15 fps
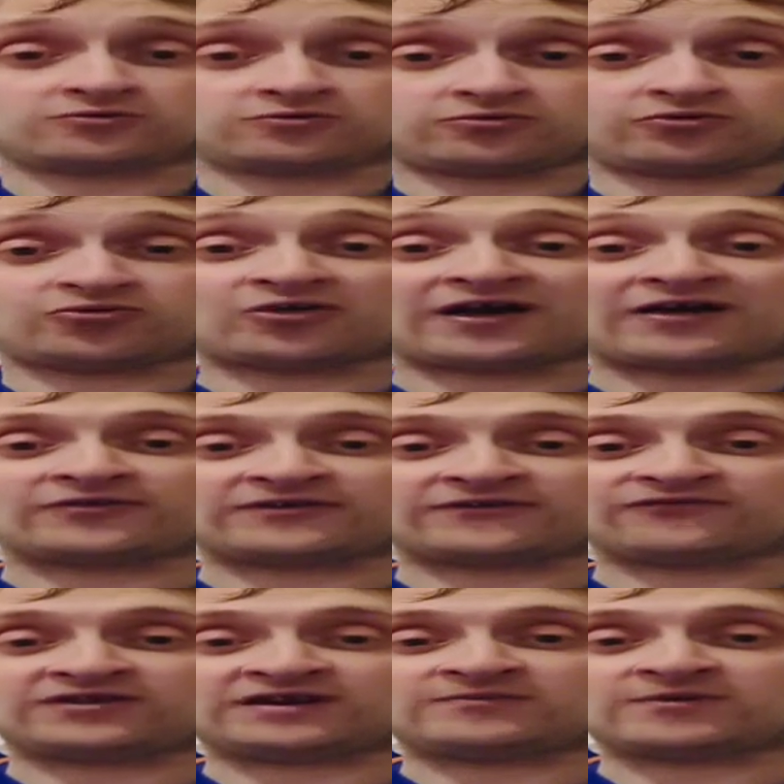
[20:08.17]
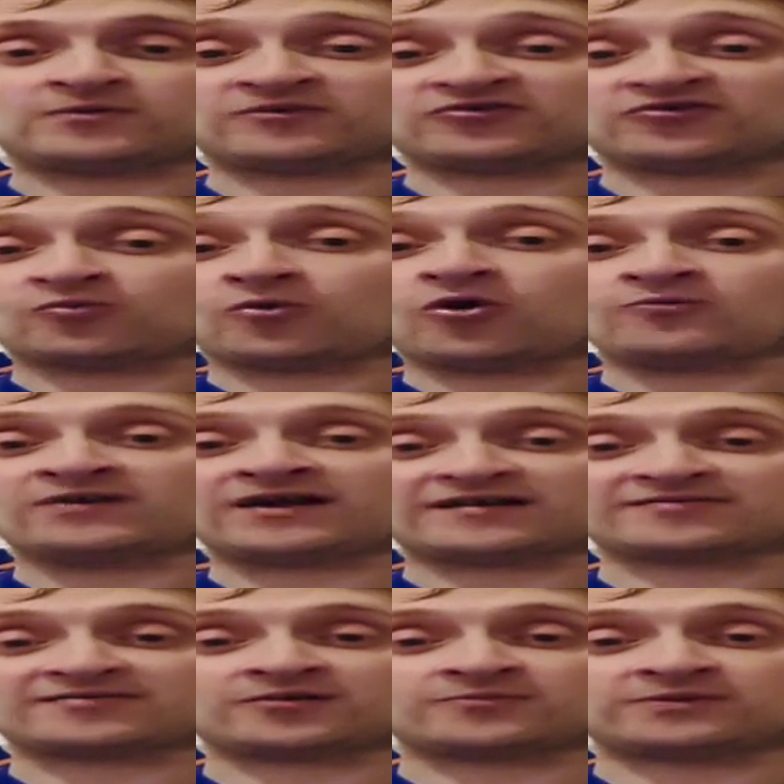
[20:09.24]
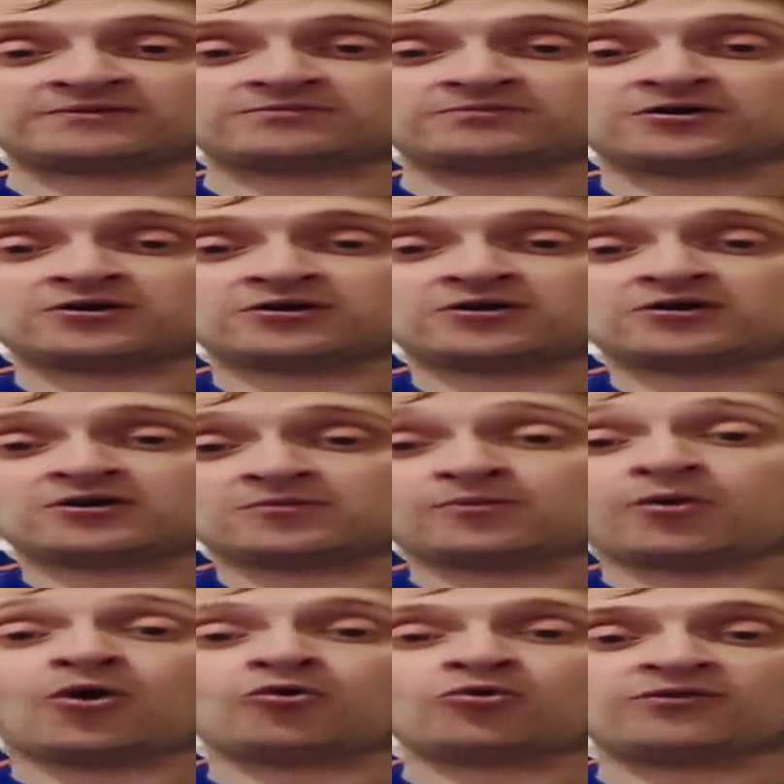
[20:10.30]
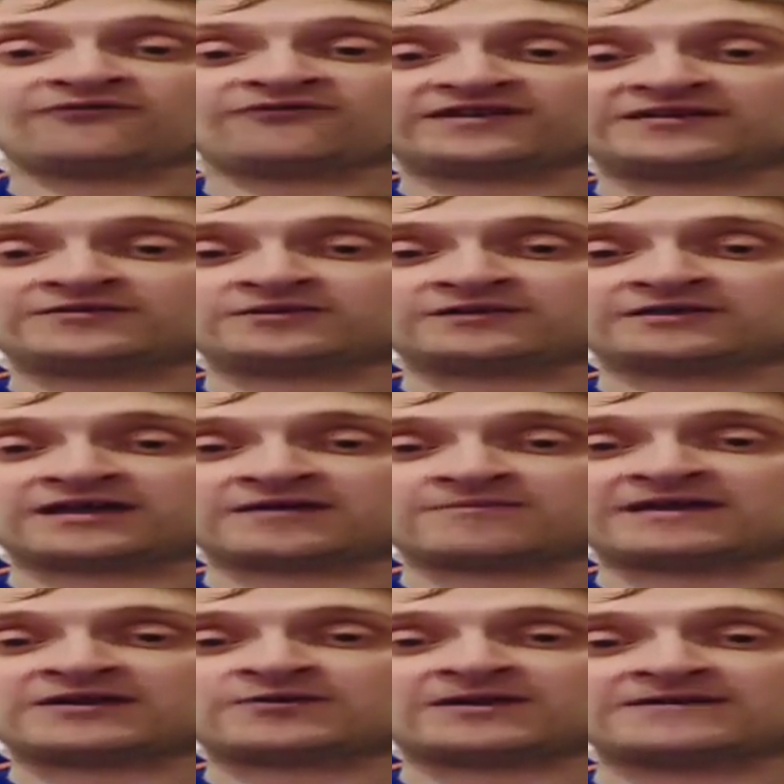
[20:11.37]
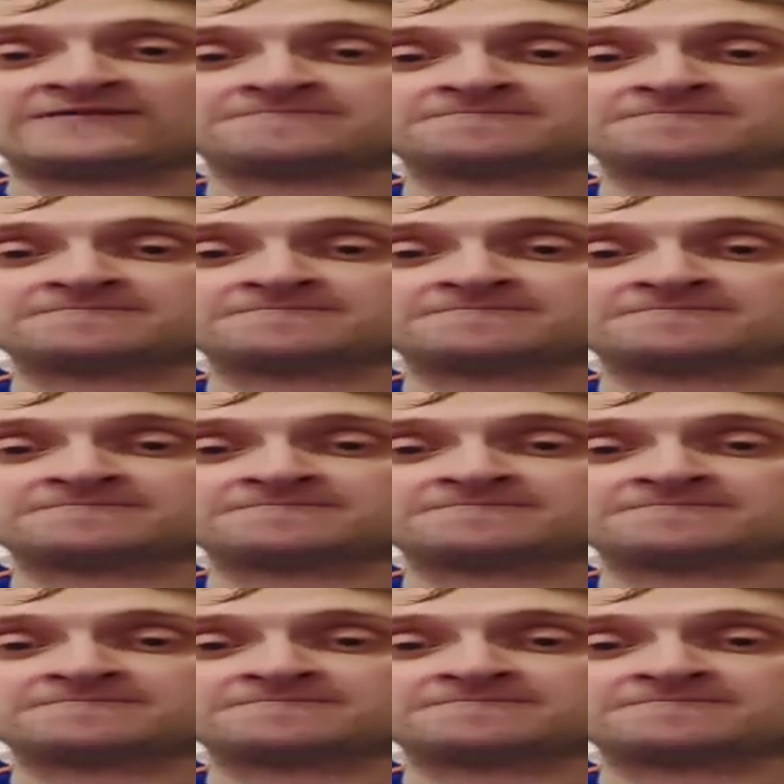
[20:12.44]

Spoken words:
Saturday 3 p.m, which it won't be, because I'll be in Poland for the England game. Anyway,